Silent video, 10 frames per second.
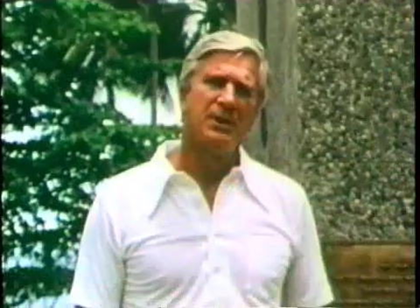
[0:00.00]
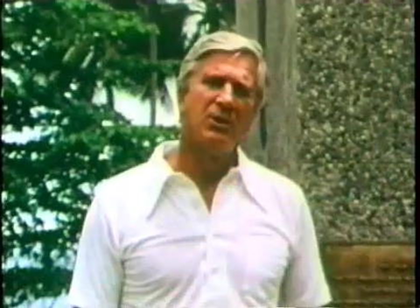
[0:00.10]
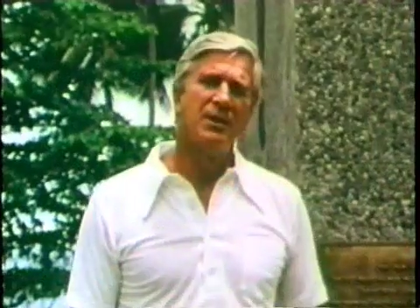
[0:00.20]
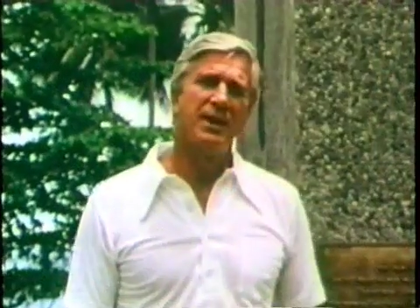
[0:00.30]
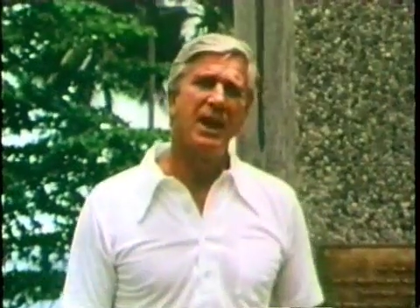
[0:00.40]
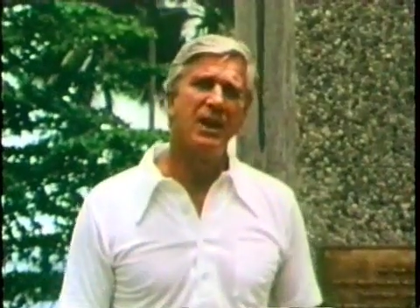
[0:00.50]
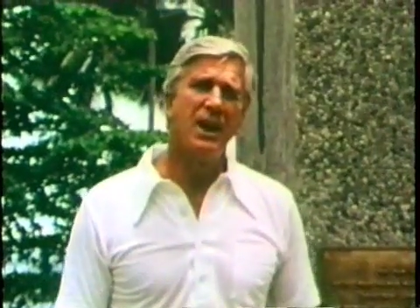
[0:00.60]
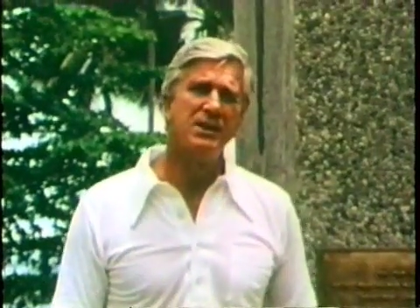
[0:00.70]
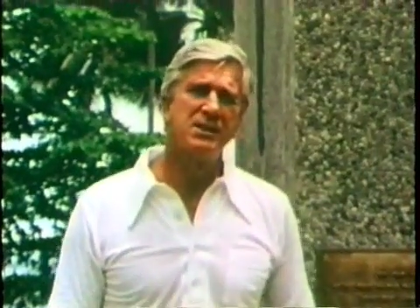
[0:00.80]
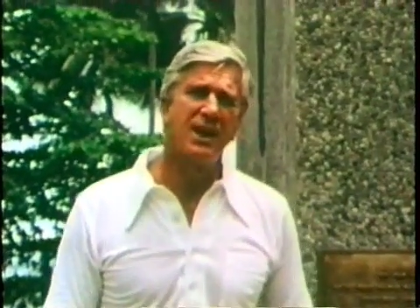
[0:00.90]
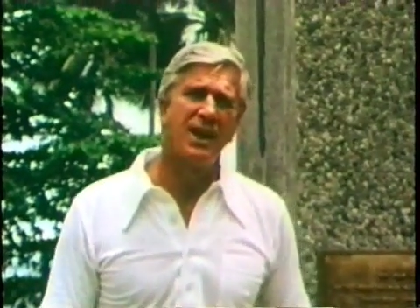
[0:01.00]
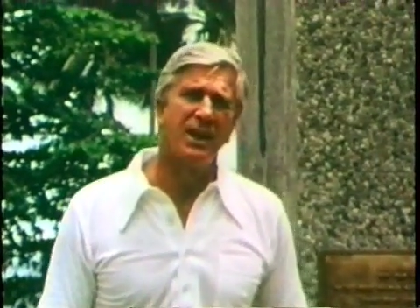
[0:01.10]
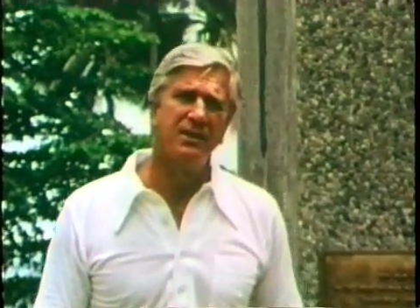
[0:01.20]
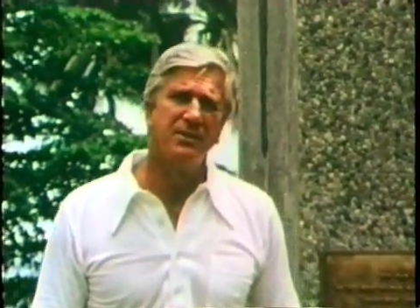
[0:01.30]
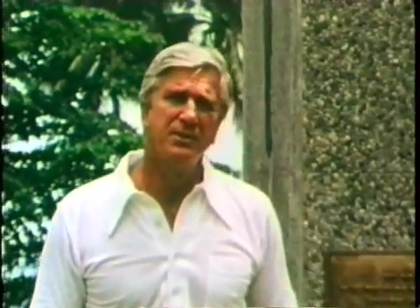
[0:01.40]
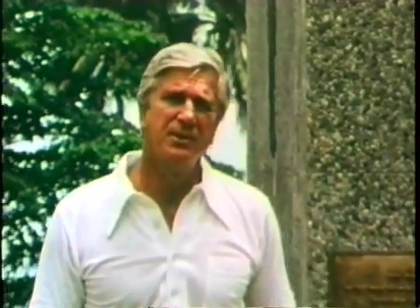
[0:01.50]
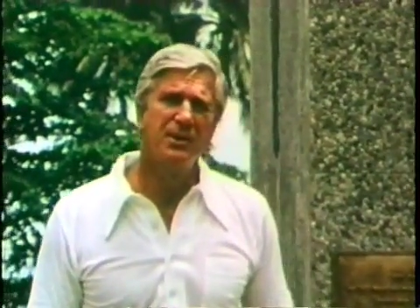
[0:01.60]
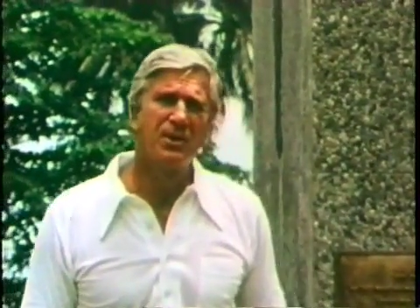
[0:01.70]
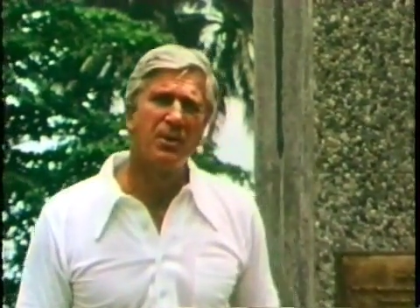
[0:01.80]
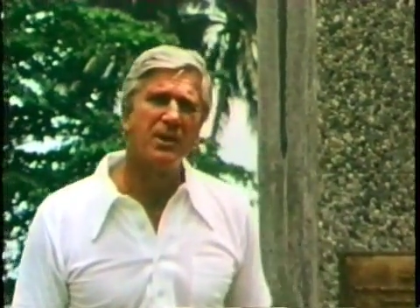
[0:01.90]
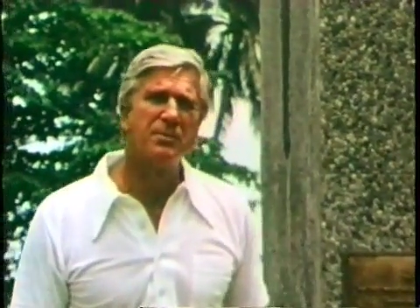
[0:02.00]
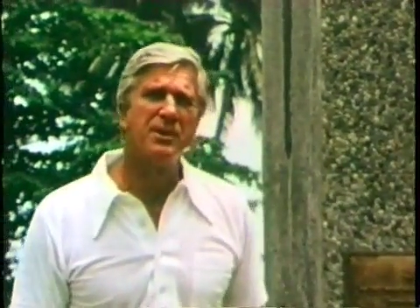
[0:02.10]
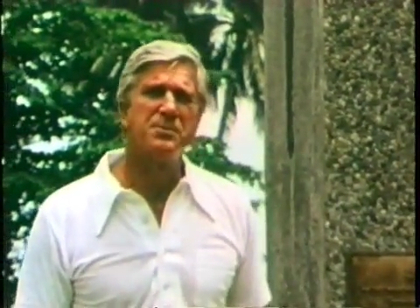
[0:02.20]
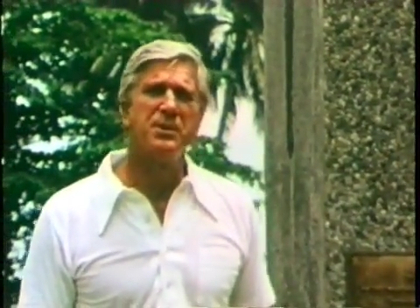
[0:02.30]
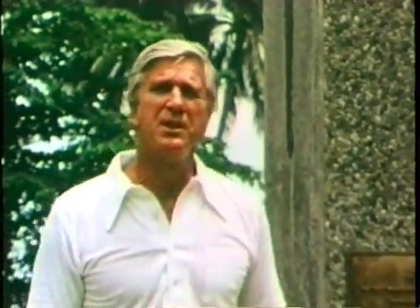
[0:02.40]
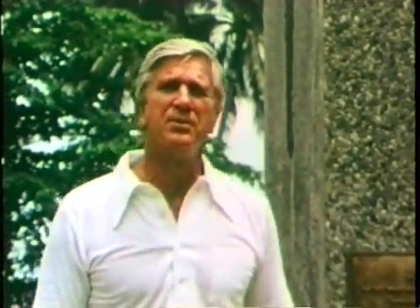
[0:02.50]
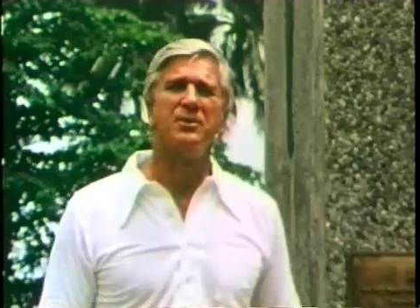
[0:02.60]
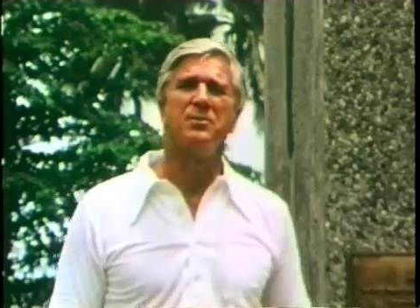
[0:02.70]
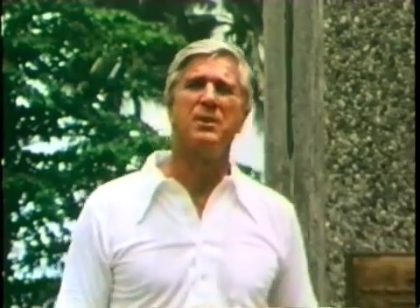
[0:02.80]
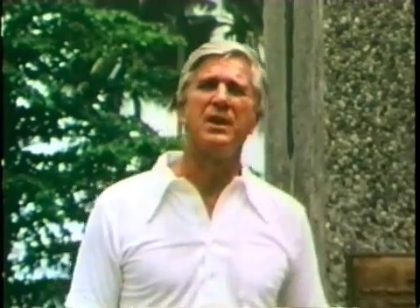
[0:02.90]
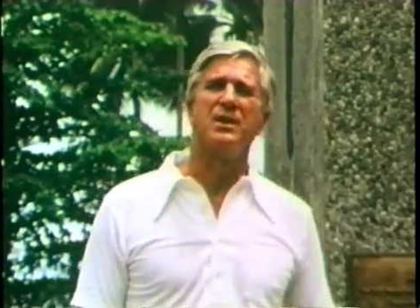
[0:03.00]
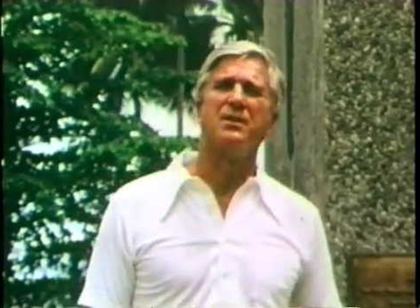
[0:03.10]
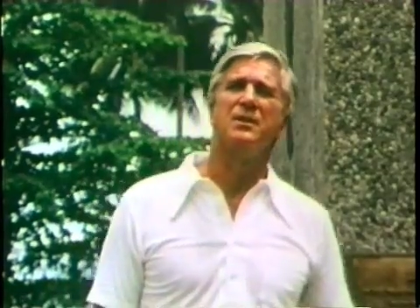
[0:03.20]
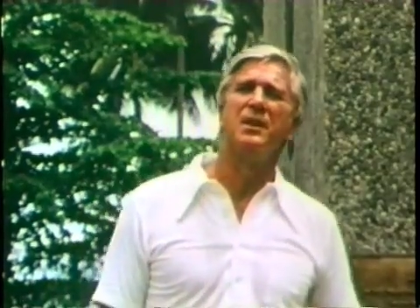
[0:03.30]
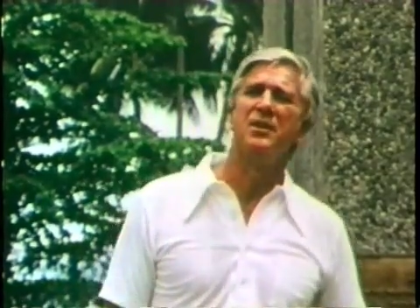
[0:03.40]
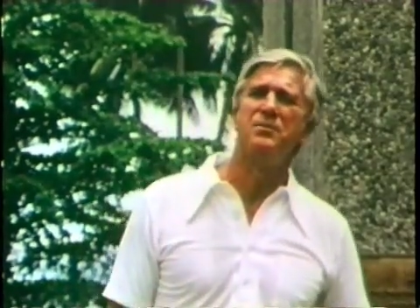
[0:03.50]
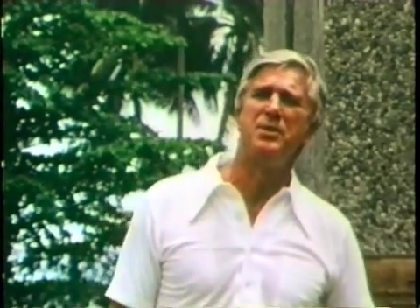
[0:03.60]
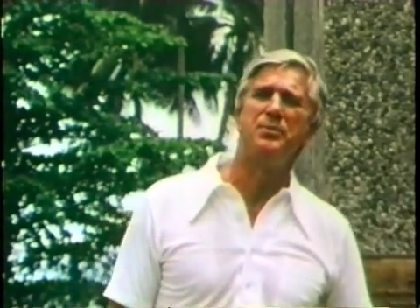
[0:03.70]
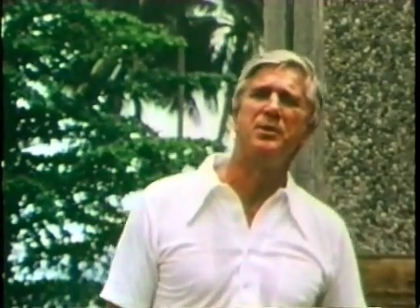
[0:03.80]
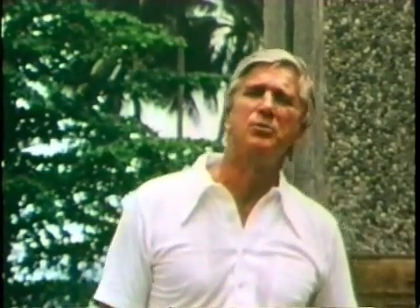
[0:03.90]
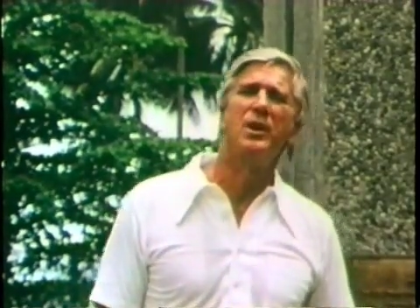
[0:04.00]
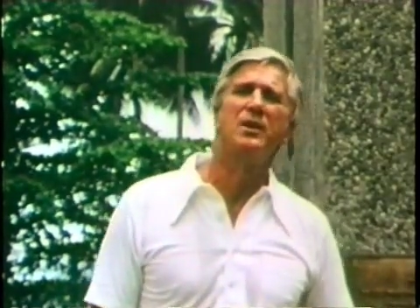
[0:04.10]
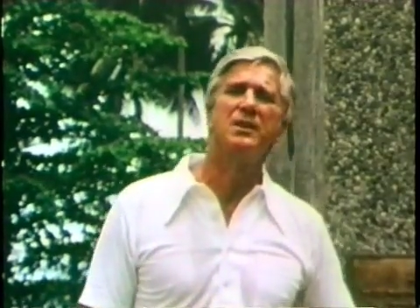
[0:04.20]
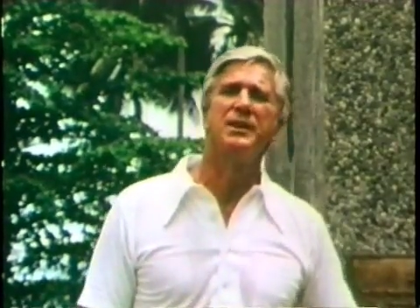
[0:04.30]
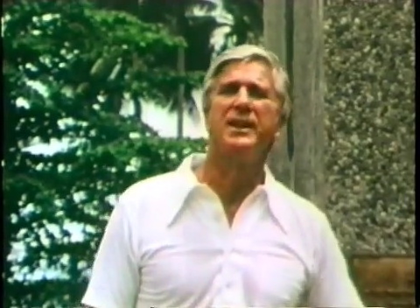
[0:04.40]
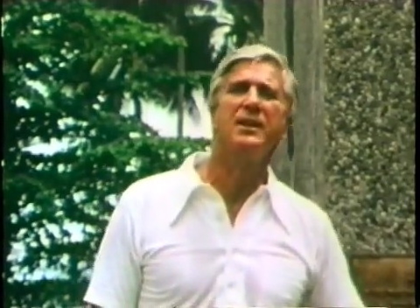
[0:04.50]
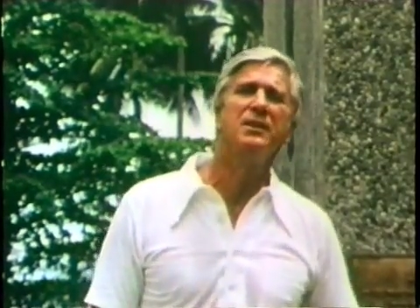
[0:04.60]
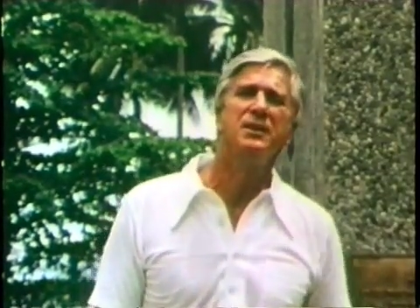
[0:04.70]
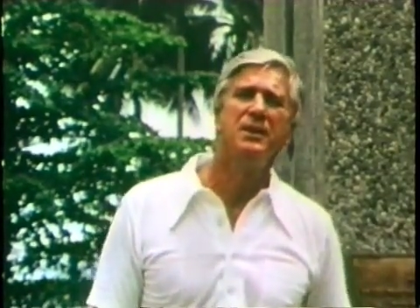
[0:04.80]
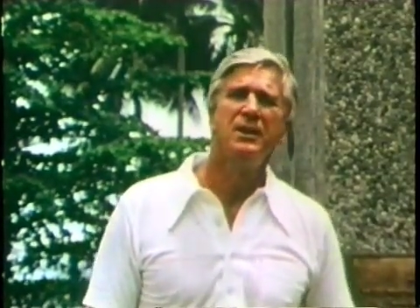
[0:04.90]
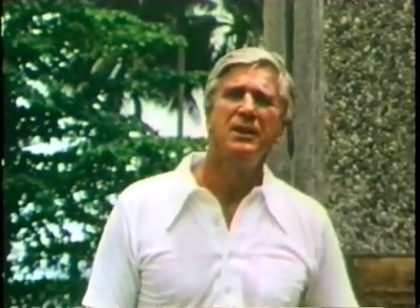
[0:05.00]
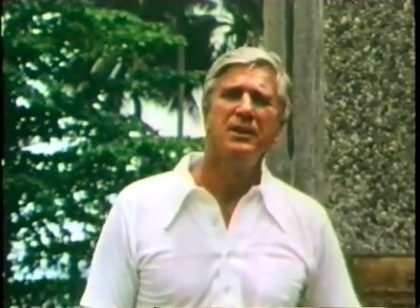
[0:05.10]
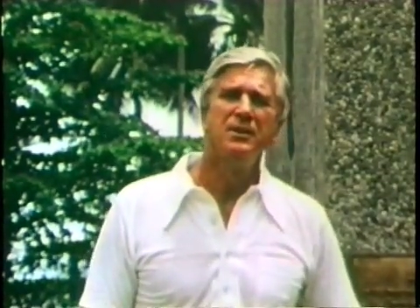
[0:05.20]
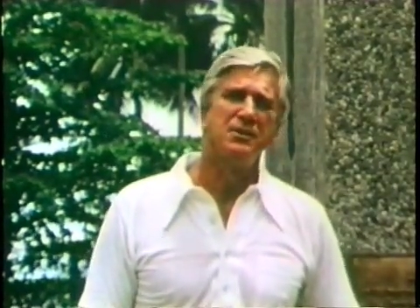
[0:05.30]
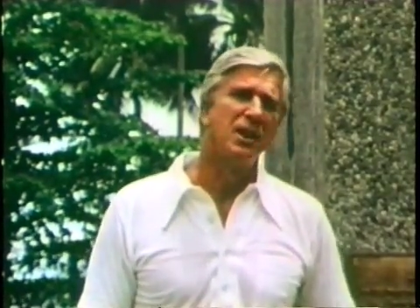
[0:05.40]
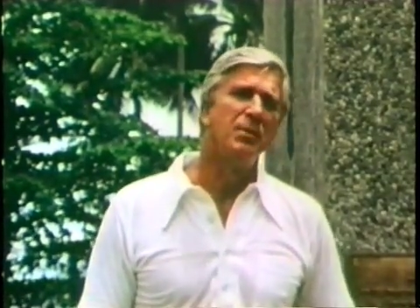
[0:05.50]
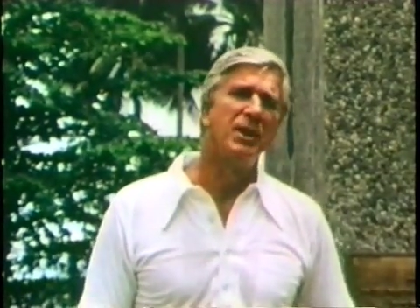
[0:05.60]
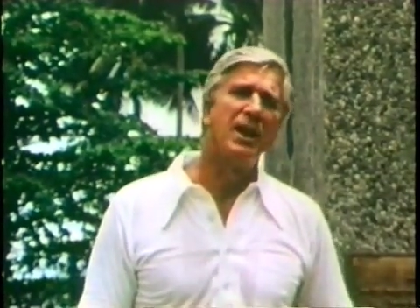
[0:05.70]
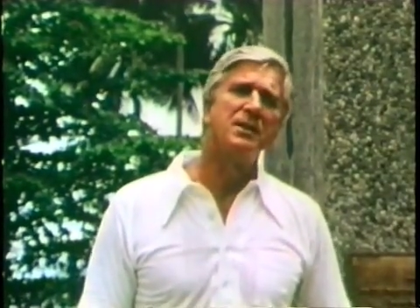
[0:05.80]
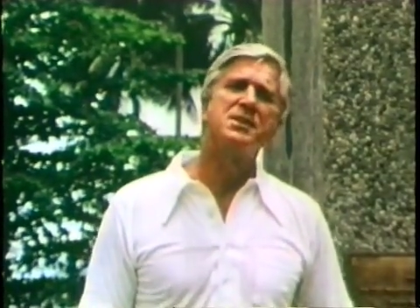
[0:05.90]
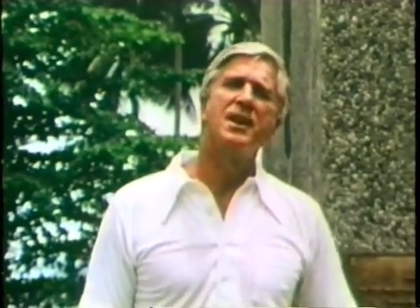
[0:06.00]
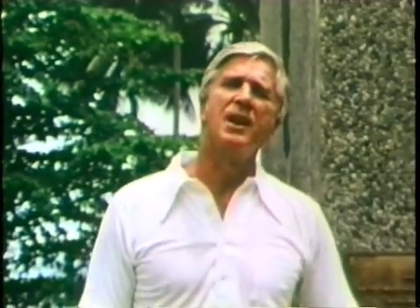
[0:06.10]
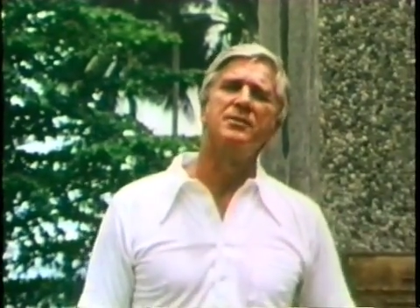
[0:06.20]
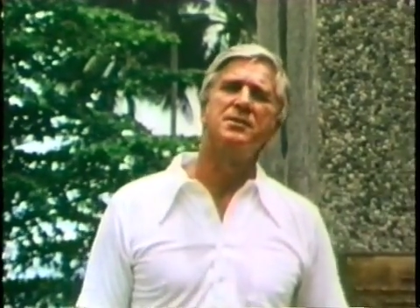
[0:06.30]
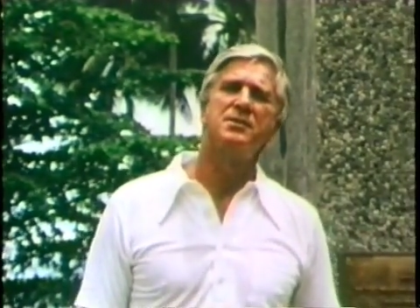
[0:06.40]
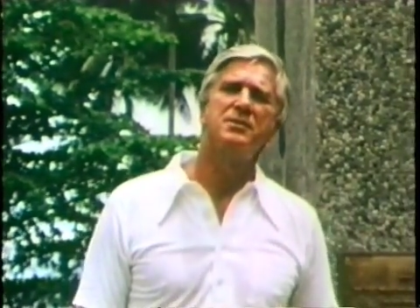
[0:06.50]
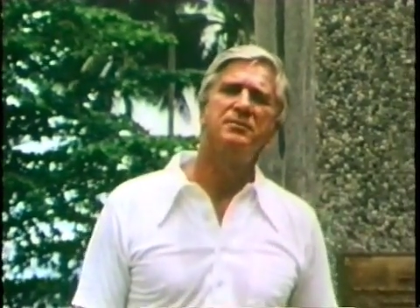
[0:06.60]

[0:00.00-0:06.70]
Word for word: Now, on the Allied side, credit must be given to many, the native people of Guadalcanal, Solomon Island scouts,